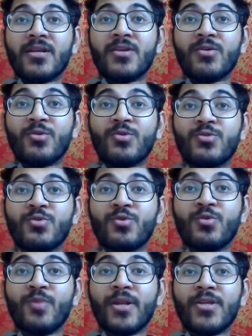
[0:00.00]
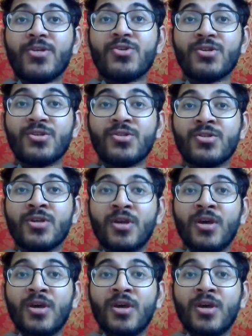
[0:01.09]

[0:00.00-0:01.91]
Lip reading: it also punishes